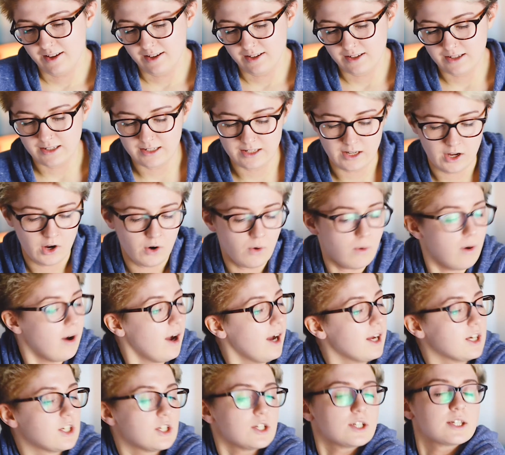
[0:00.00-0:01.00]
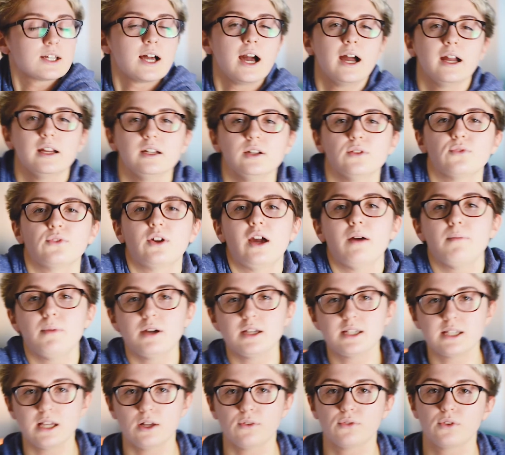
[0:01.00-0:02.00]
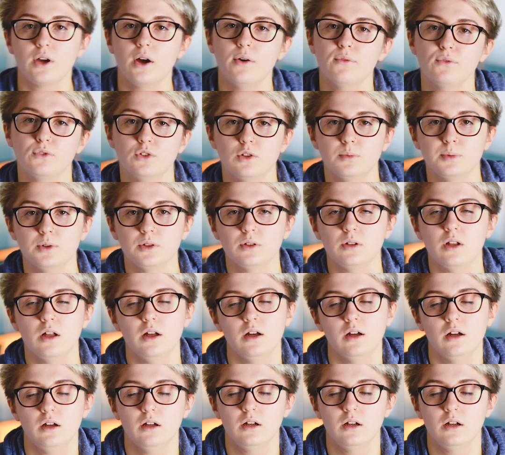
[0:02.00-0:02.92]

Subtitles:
So I just kind of get myself comfortable.